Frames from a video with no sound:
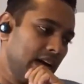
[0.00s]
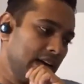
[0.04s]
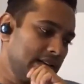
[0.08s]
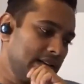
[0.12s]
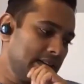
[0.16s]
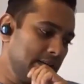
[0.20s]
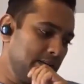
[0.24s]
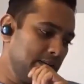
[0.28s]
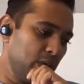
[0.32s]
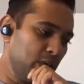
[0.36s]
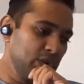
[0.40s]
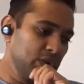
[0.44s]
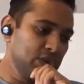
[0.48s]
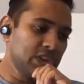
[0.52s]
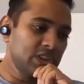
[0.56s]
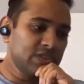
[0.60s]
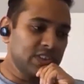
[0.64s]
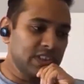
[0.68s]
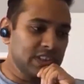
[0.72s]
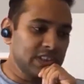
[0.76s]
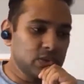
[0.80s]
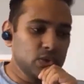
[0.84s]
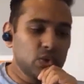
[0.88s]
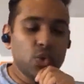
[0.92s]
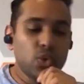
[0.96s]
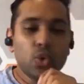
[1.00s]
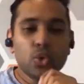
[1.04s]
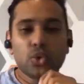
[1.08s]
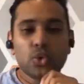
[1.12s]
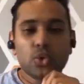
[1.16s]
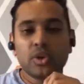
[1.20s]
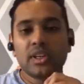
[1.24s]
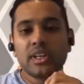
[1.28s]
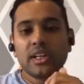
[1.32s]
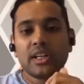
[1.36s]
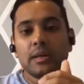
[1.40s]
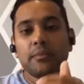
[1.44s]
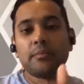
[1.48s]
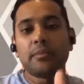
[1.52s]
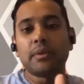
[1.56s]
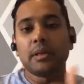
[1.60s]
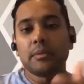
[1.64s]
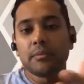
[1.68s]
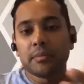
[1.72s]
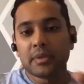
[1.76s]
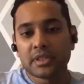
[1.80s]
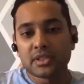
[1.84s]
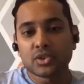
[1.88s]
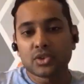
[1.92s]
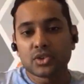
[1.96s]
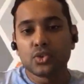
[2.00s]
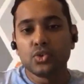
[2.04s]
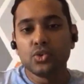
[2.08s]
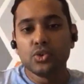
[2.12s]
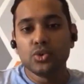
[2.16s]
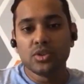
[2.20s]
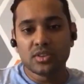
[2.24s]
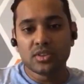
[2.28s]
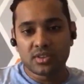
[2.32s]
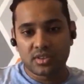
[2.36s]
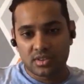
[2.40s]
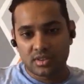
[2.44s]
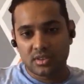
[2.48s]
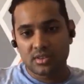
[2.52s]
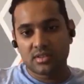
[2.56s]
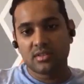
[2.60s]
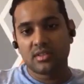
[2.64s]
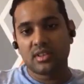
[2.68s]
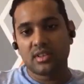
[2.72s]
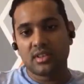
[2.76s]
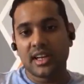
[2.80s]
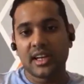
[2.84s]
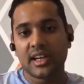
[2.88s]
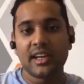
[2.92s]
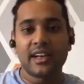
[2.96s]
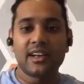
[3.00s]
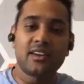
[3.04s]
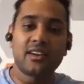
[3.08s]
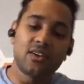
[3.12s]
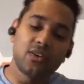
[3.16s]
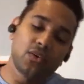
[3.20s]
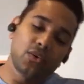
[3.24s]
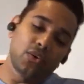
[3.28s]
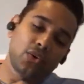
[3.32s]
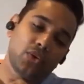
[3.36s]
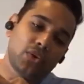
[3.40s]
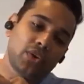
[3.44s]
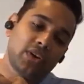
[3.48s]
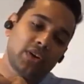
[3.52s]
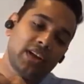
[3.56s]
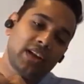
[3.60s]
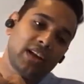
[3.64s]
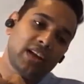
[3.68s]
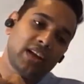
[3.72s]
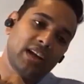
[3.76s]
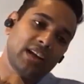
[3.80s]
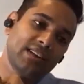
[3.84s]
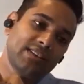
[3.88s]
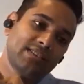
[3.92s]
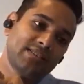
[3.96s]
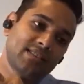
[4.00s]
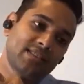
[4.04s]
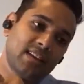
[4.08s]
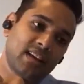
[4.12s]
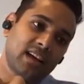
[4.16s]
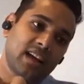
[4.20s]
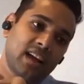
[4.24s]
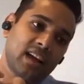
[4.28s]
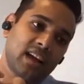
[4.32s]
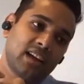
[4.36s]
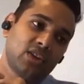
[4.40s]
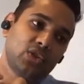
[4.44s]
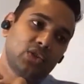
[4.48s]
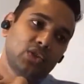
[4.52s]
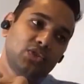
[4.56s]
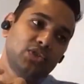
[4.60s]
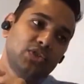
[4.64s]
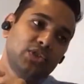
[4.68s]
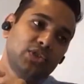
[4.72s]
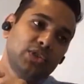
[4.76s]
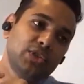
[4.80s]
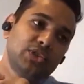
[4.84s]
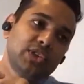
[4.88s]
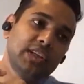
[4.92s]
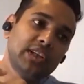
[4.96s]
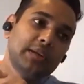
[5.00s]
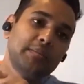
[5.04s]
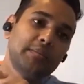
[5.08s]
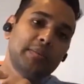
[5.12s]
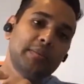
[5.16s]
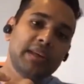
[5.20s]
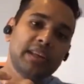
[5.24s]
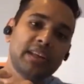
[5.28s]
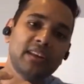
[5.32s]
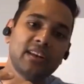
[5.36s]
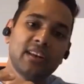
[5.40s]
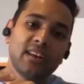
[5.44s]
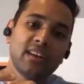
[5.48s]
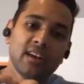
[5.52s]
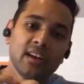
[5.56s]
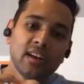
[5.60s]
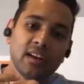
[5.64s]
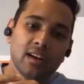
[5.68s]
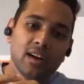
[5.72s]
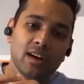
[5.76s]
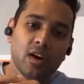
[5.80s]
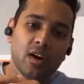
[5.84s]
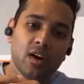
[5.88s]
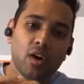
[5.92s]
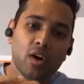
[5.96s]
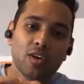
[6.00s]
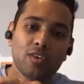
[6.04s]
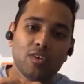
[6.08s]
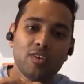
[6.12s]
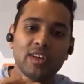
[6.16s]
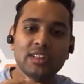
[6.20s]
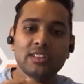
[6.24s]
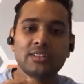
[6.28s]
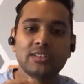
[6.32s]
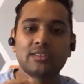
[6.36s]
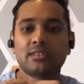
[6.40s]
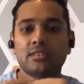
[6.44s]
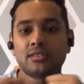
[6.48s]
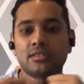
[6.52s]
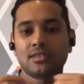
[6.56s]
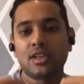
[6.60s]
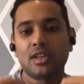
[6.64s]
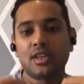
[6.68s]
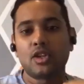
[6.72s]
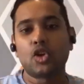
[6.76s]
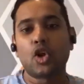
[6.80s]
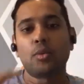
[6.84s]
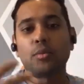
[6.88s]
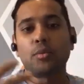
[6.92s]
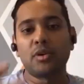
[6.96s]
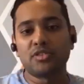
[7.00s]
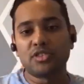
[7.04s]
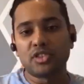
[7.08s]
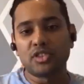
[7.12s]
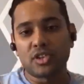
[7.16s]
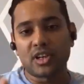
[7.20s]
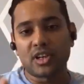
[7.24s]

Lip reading: See, most of us who go to really premier schools, right? You realize, and you've usually been always the top of